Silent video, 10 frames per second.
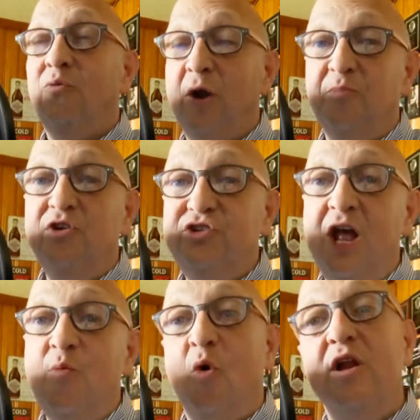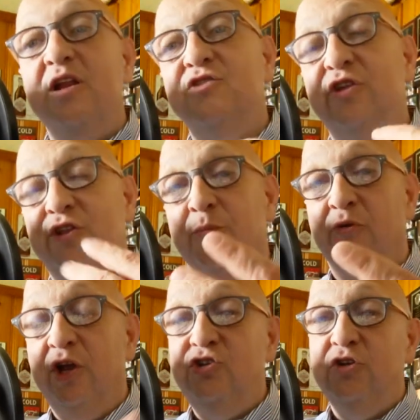represent what it is that they're
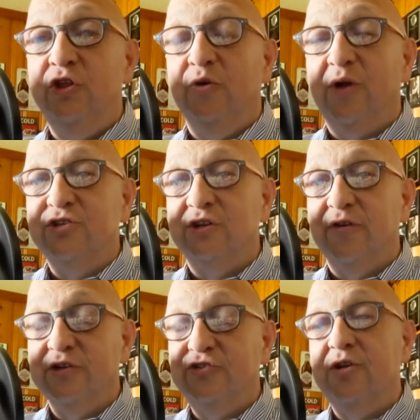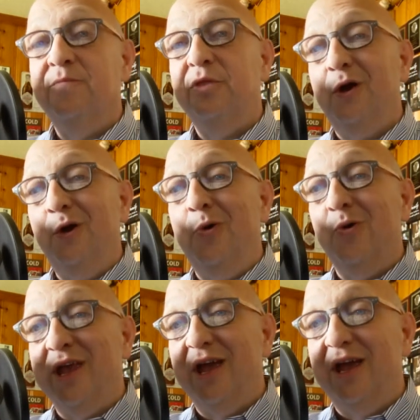preaching to the rest of us.
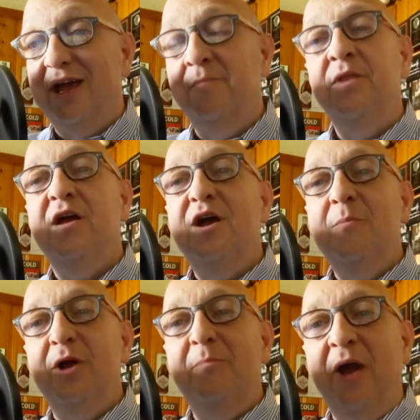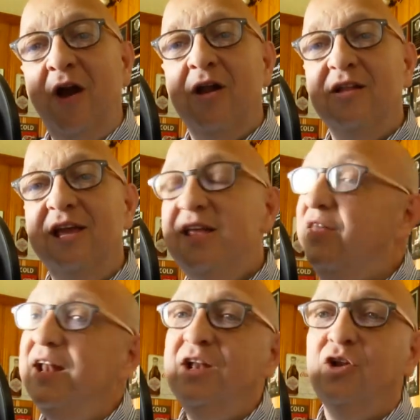Okay. But apparently,
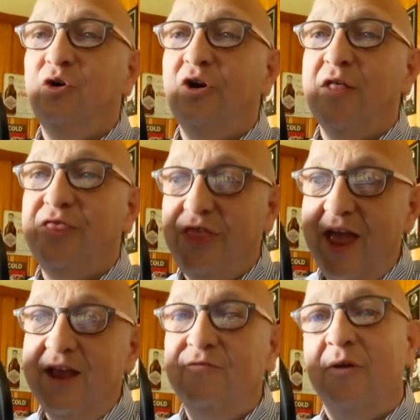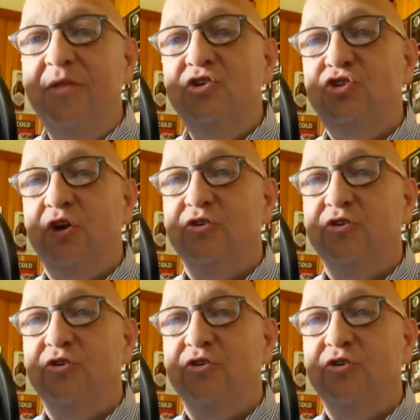they didn't learn a thing from this